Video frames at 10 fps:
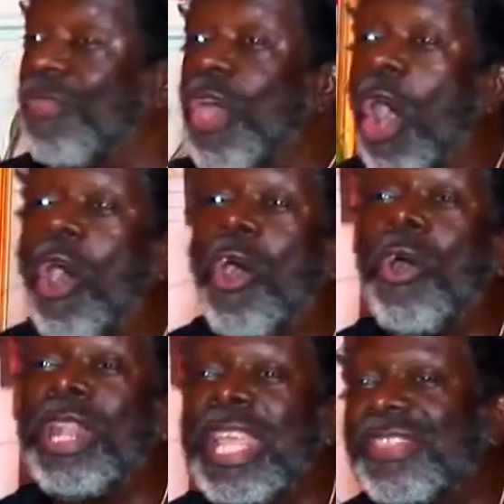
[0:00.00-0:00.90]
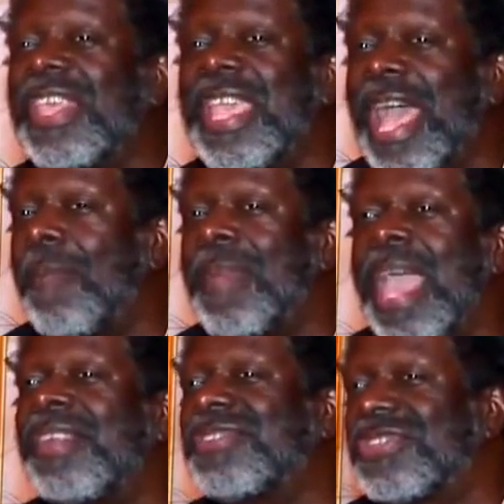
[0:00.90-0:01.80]
The only thing I
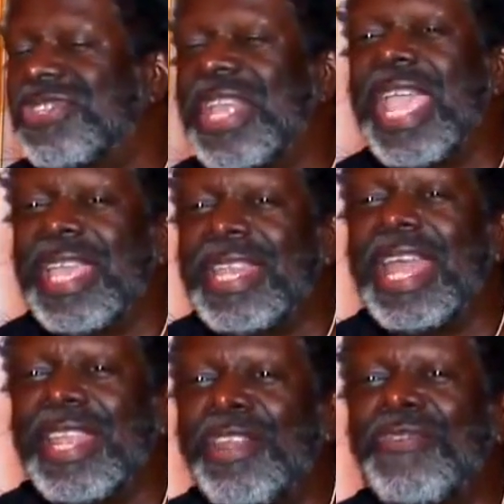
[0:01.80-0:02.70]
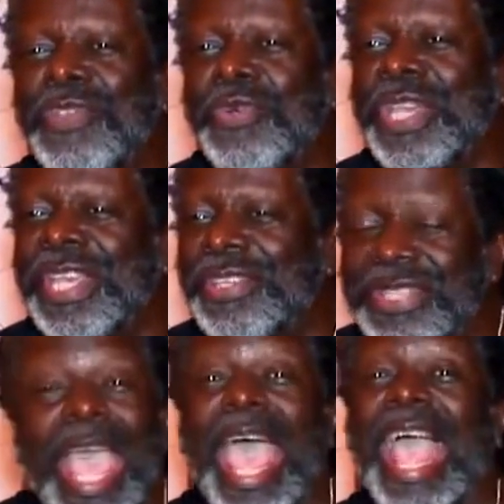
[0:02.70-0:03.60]
managed to say in that interview
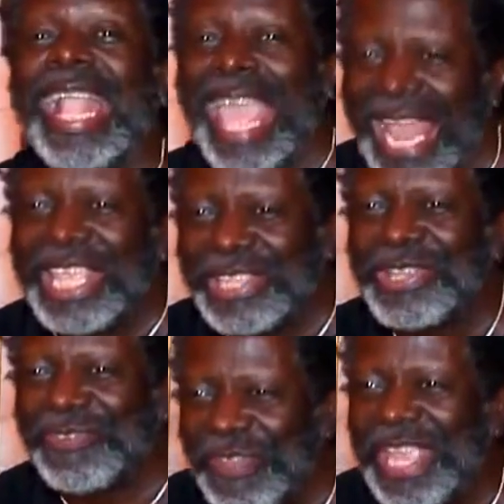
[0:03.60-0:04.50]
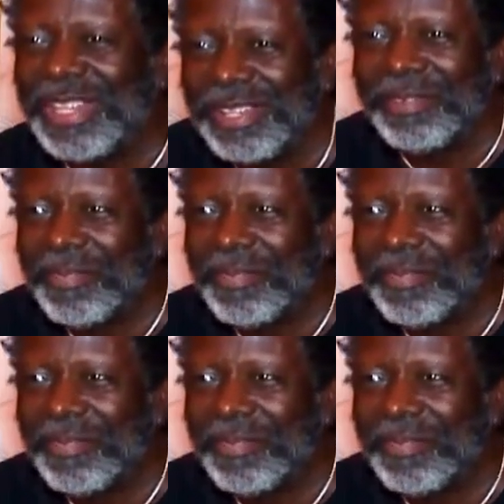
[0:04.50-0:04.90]
is, can I kiss your feet?